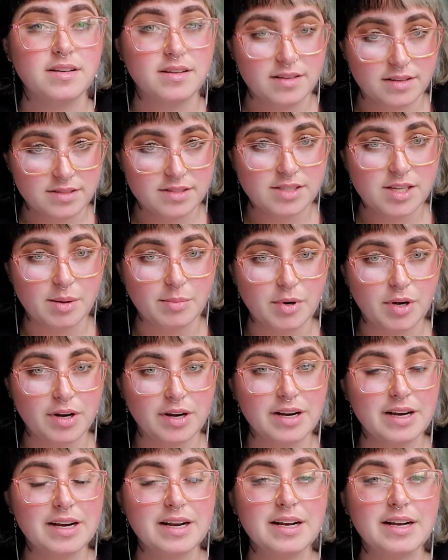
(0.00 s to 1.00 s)

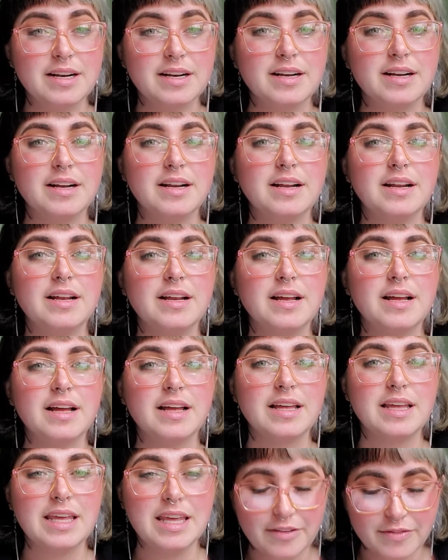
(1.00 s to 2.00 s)
summer,
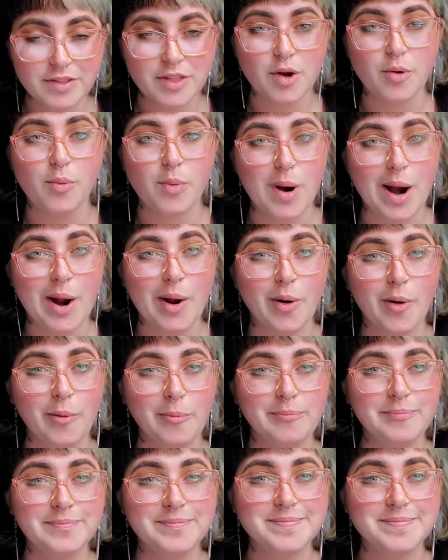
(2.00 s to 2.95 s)
even though we're at home.